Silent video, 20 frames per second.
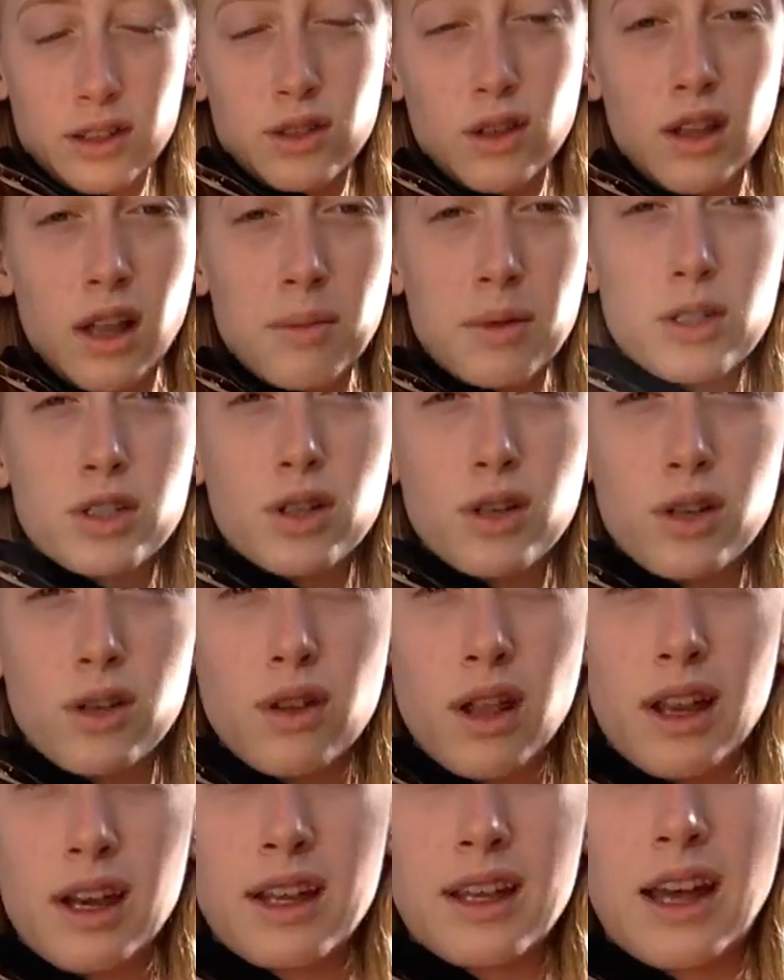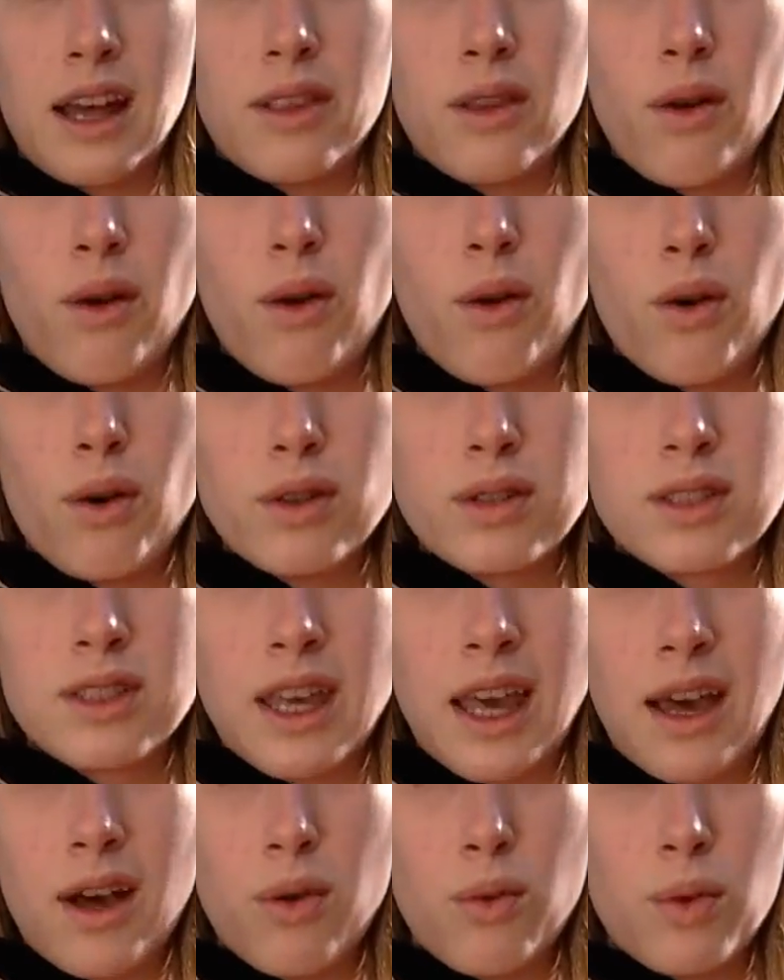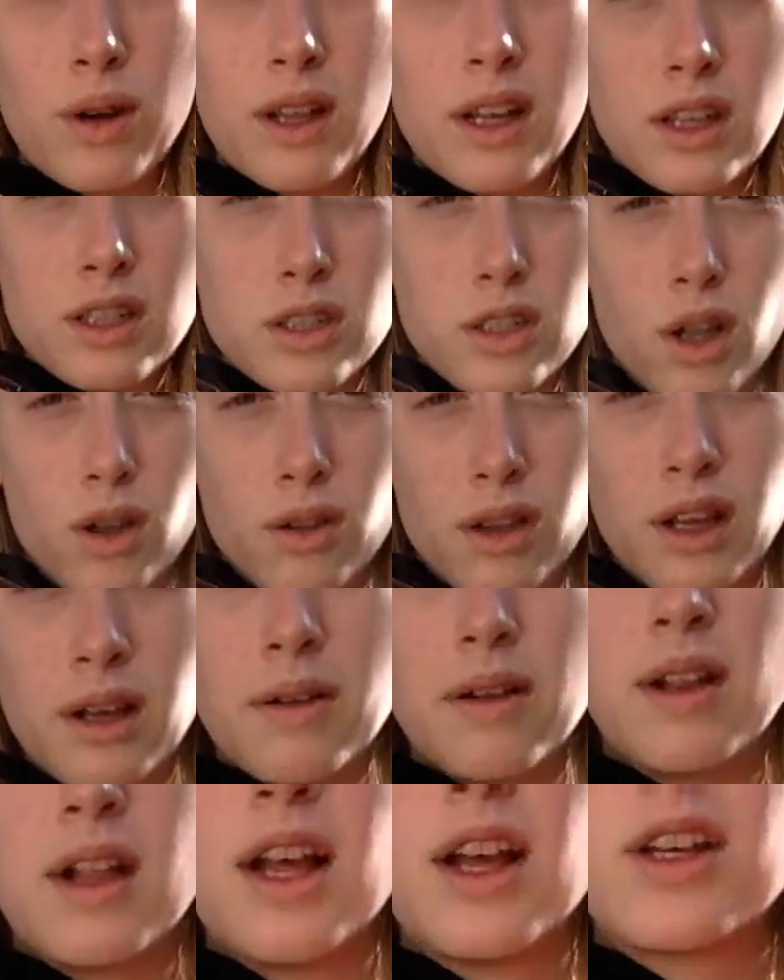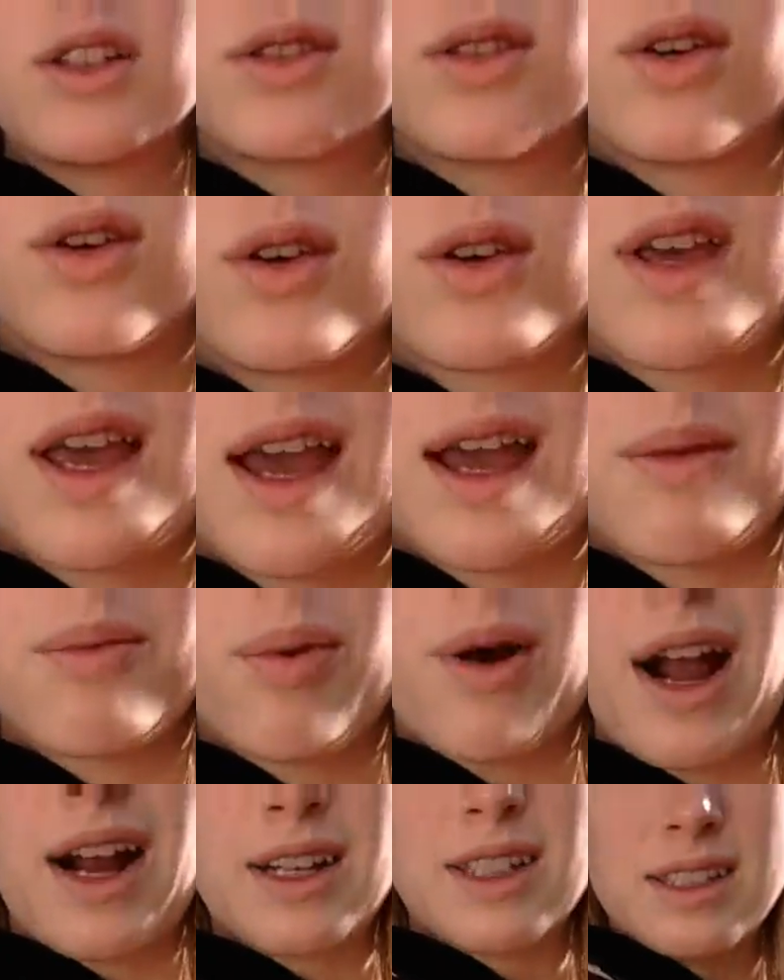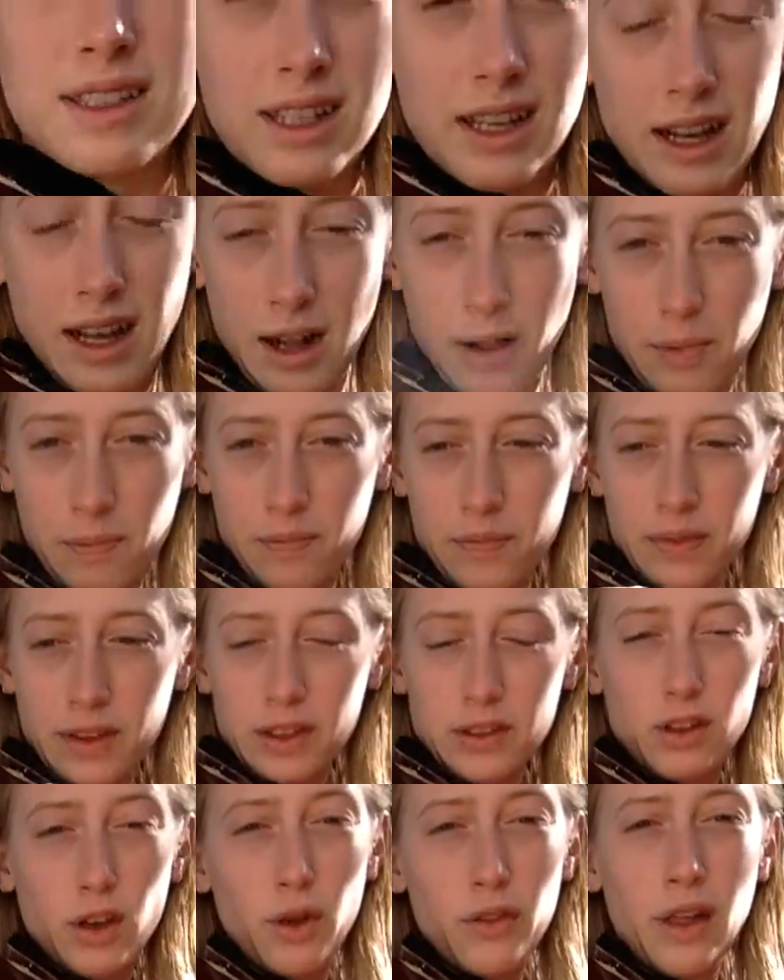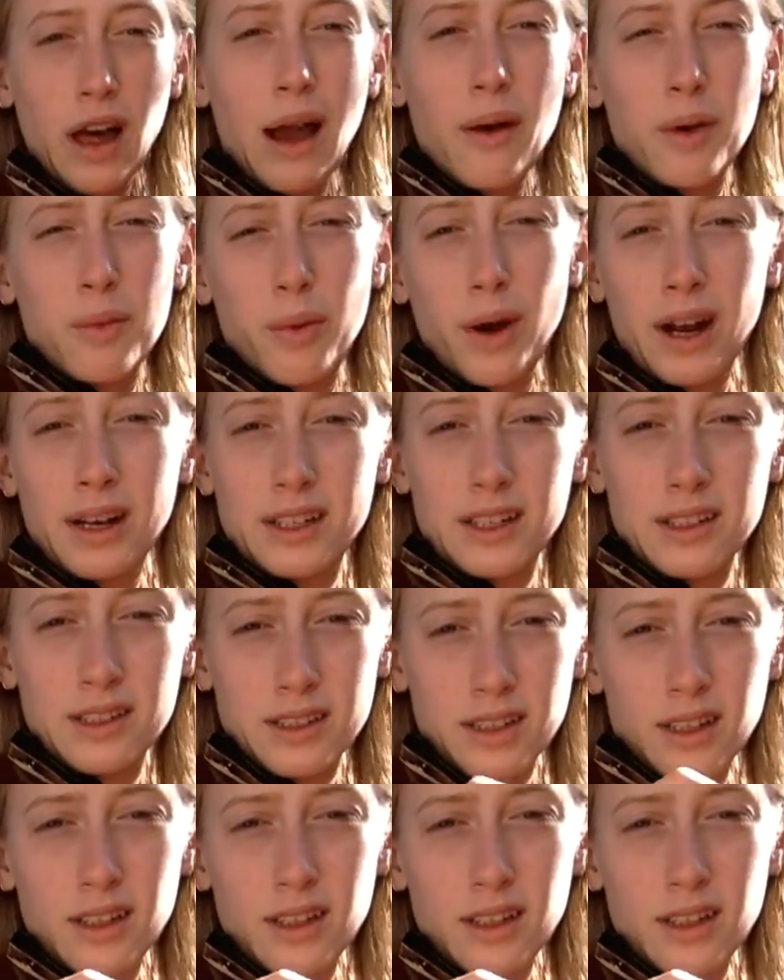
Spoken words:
So let me show you that again, the whole scale really slowly so you can practice it. So I would practice,